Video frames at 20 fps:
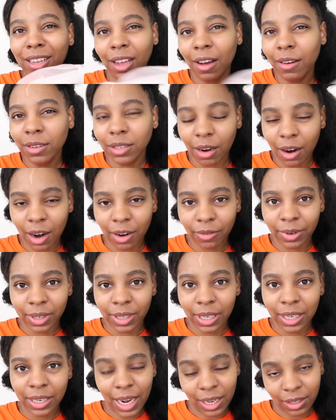gloves aren't
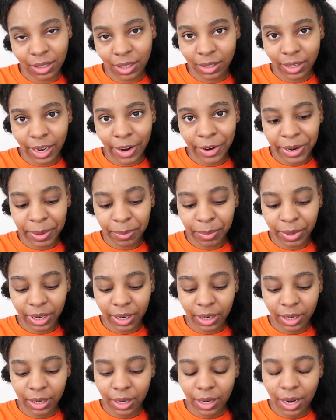really necessary,
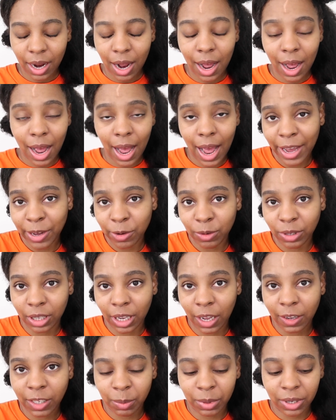but I use
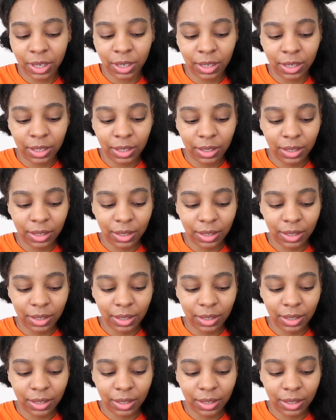gloves because